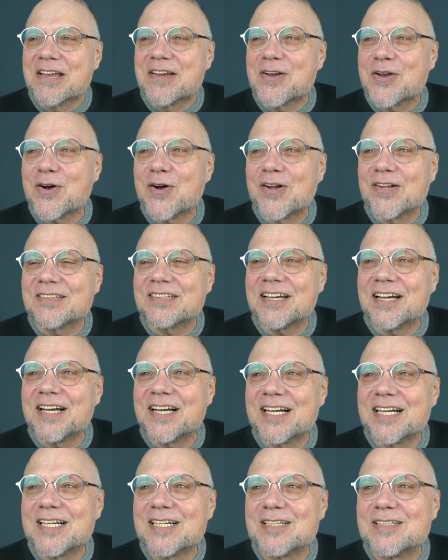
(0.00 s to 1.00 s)
called
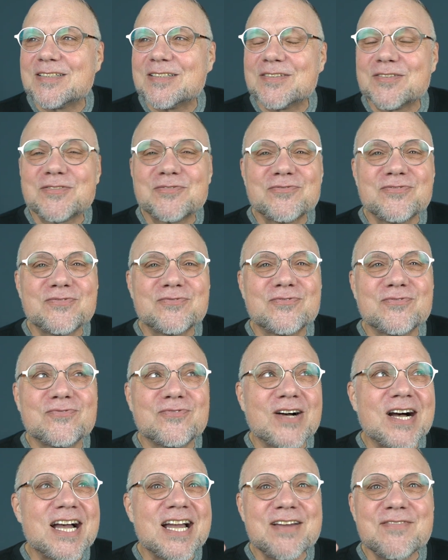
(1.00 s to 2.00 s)

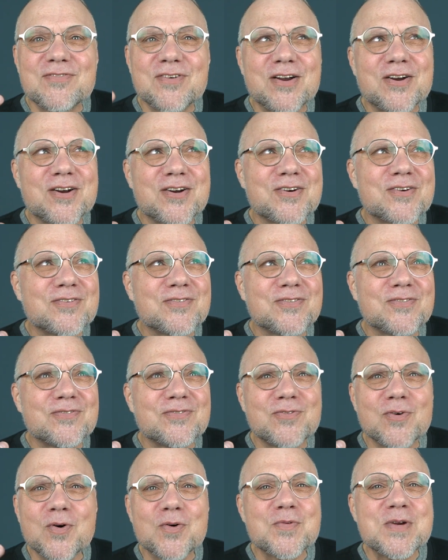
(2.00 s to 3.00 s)
5 or
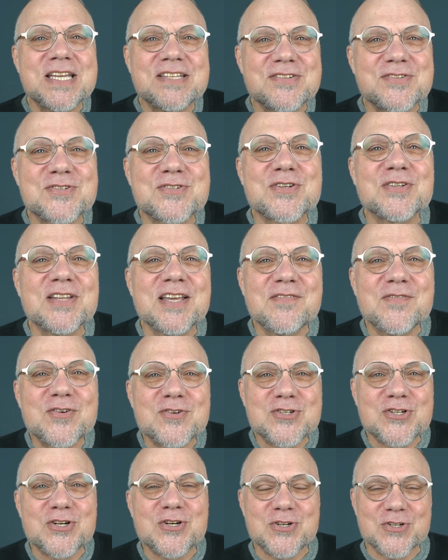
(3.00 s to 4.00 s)
4 Reasons to Leave Your
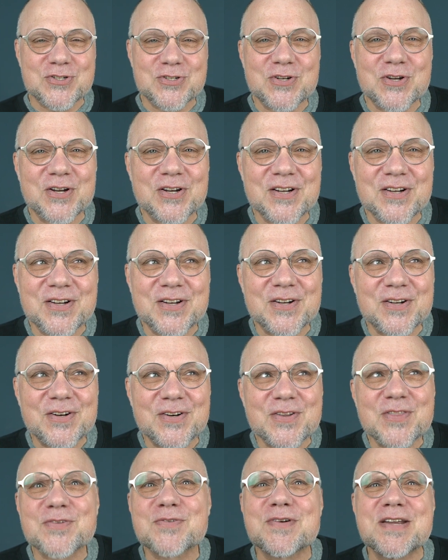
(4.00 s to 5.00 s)
Church,
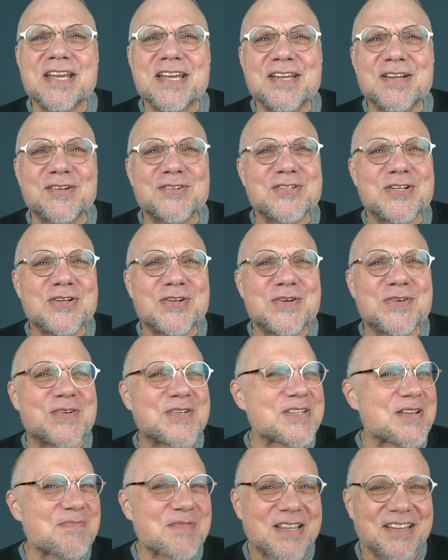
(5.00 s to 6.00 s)
or 3 or 2 or
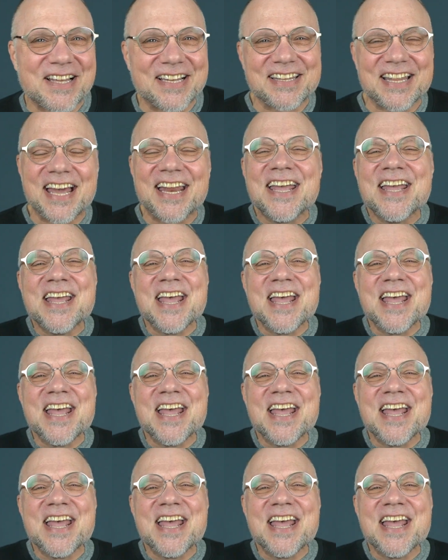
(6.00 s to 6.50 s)
something like that.